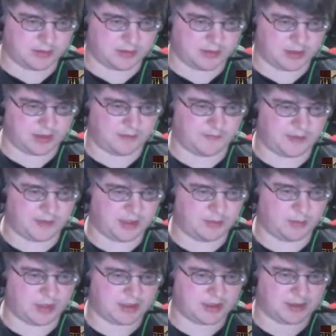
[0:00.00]

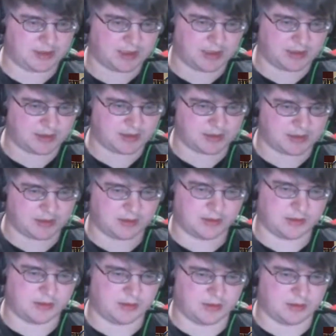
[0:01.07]
NVMe sticks
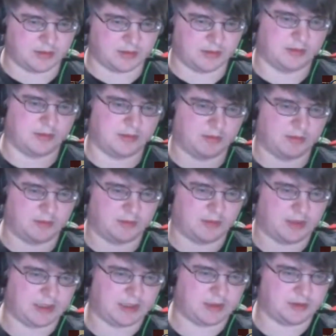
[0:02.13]

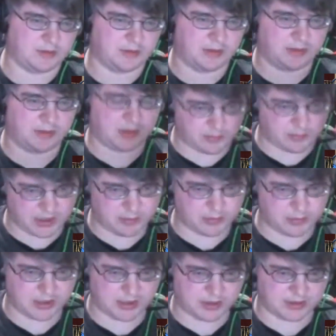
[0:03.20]
next to, in my
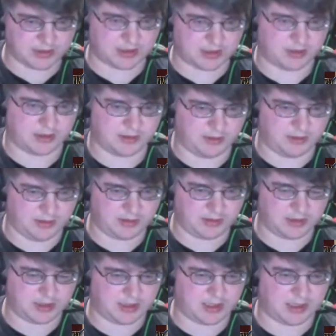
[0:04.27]
mind, it's like It's
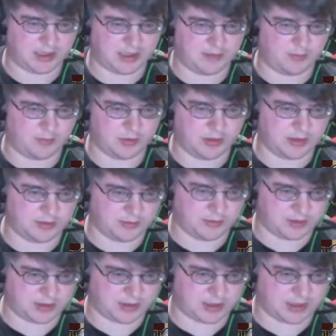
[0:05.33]
like having one of
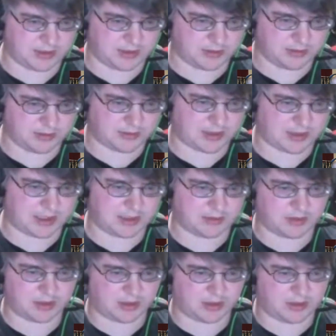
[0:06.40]
those Asus or
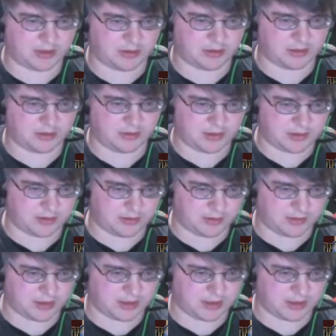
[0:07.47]
ASRock cards that